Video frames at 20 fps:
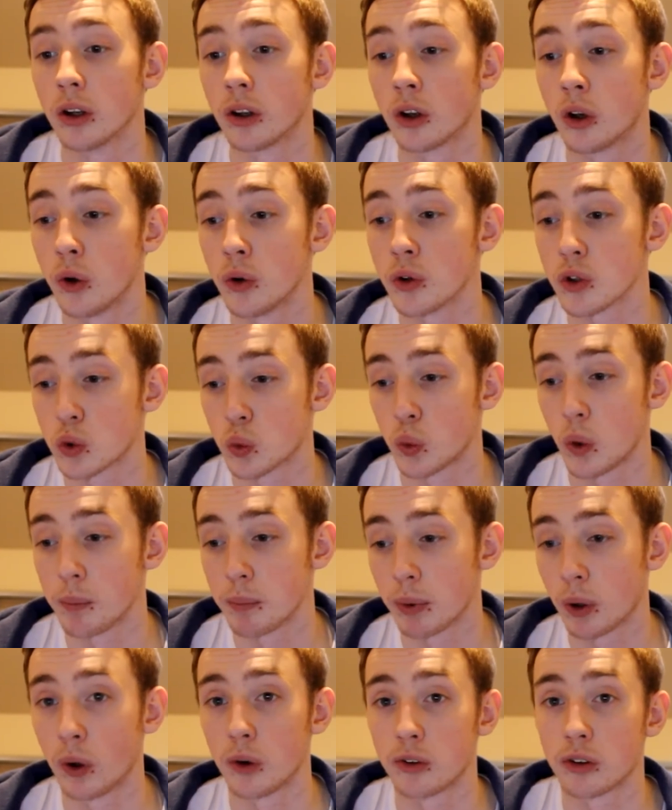couldn't
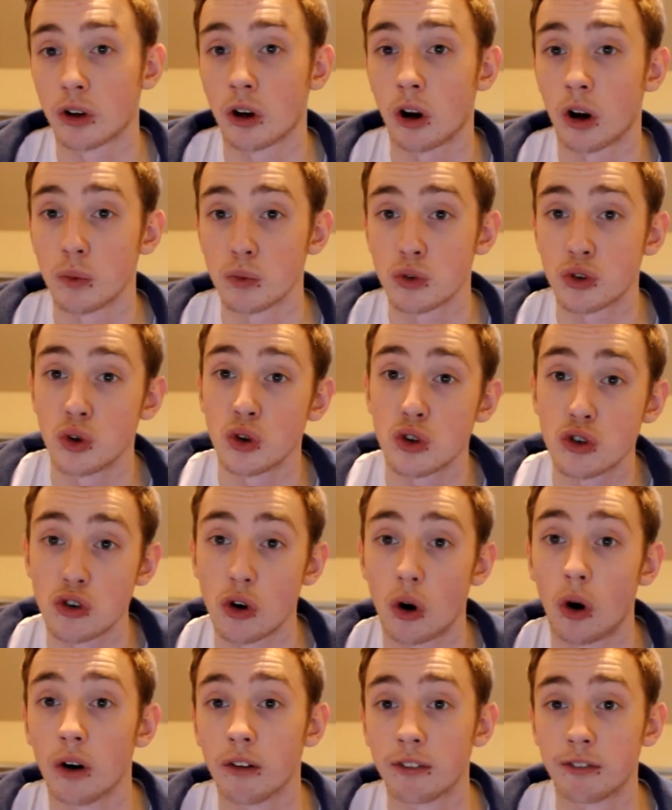swim because his current was too
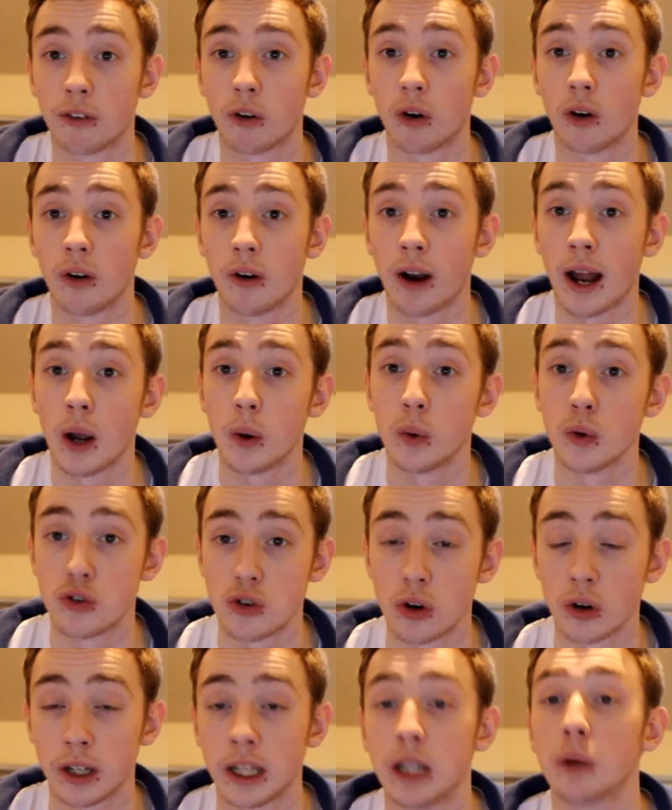strong for how
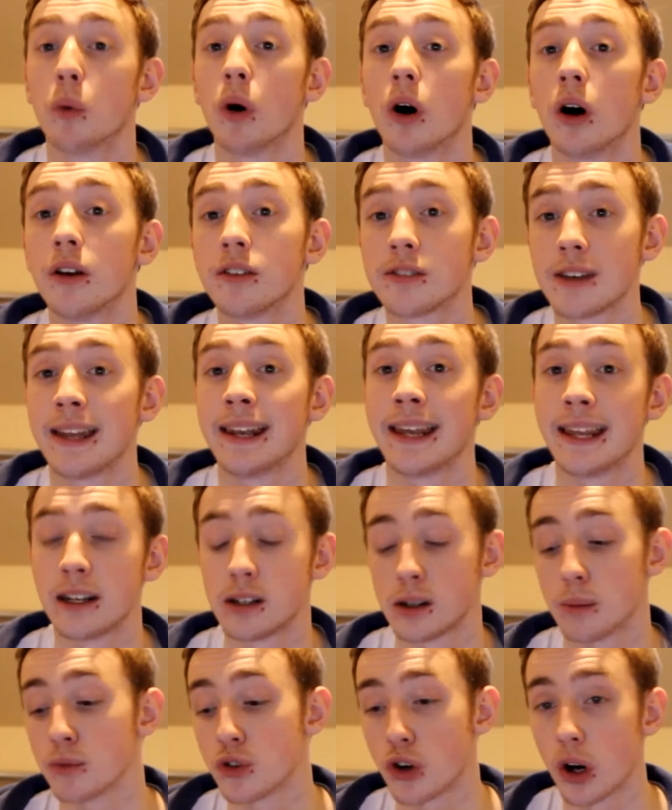drunk he was, and
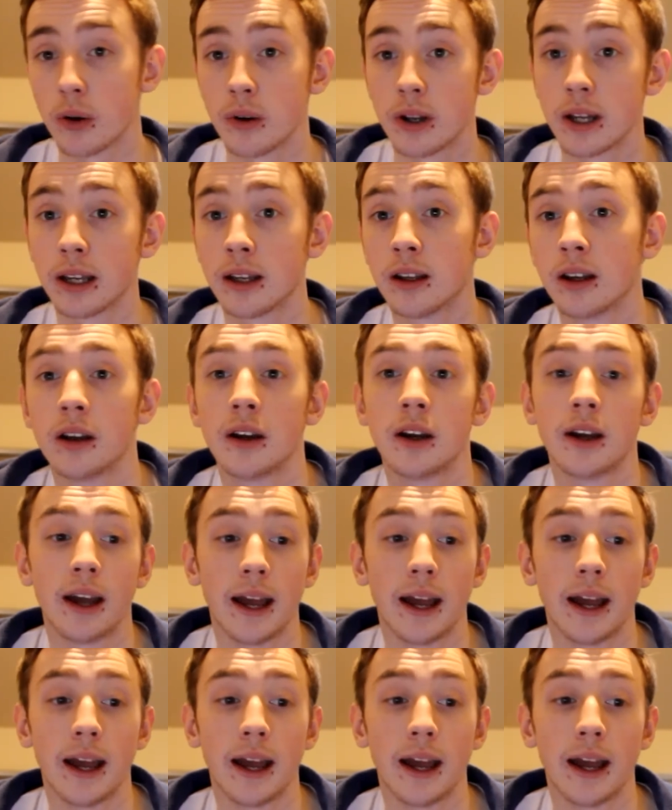ended up drowning.